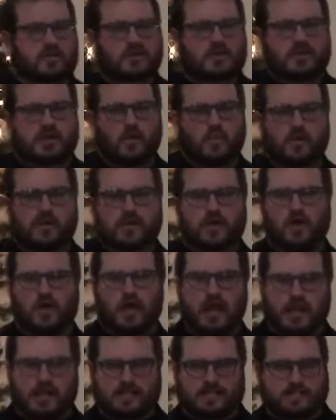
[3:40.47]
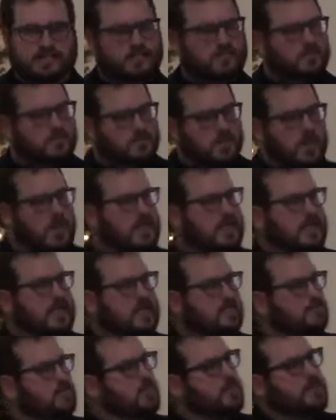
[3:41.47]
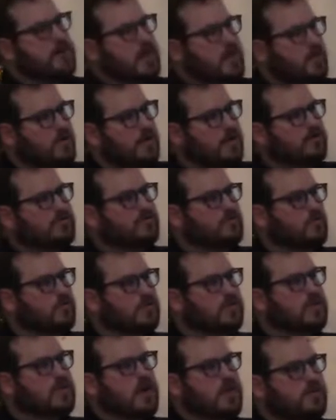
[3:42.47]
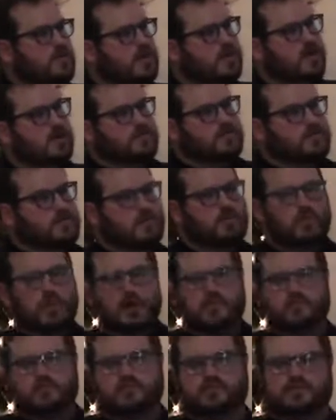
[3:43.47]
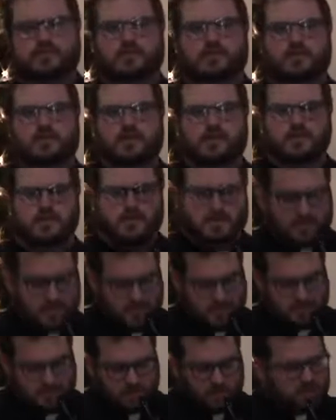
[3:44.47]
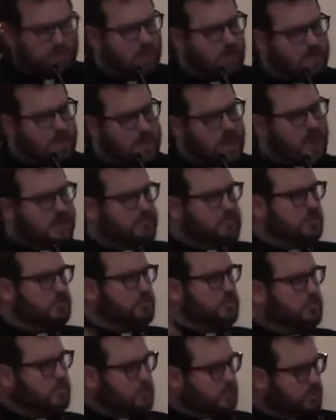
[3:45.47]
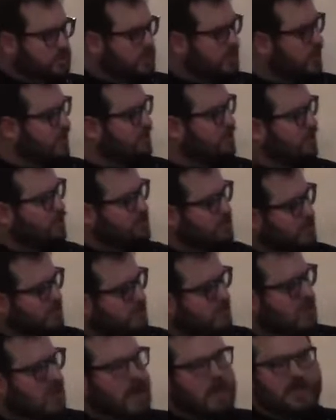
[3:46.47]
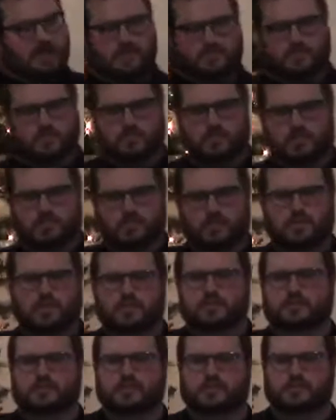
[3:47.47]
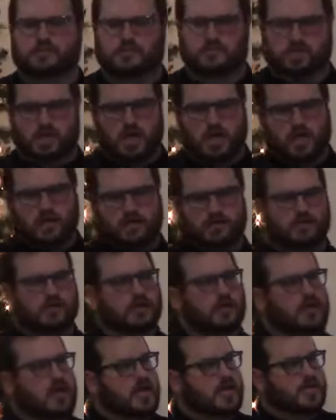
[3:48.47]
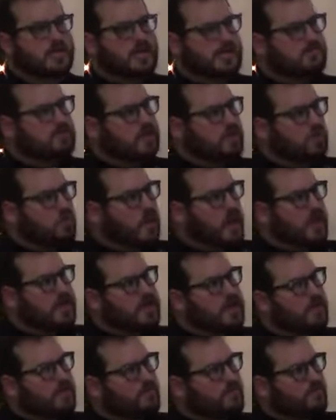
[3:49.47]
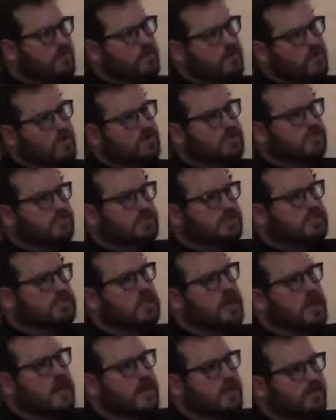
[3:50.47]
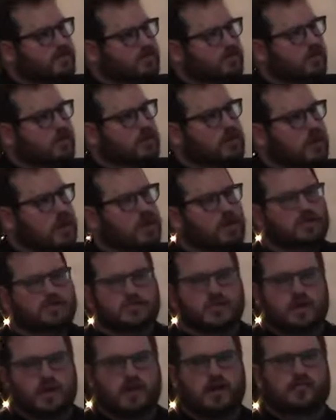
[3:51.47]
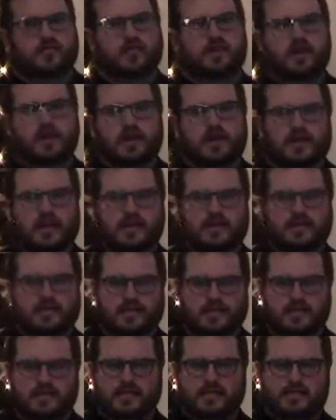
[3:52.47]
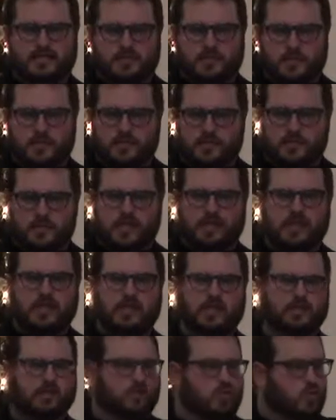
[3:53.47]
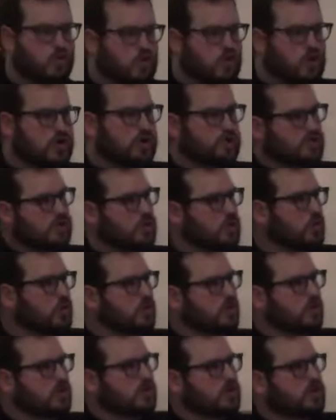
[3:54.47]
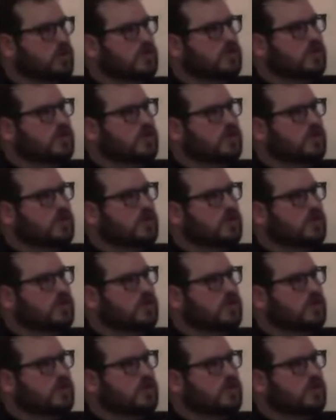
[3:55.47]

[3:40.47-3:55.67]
that we are anticipating and preparing for the coming of the promised Savior. So imagine, put yourself into the mind of the people listening to John They've been waiting for the Messiah for a long time, and he is bringing the word of the Lord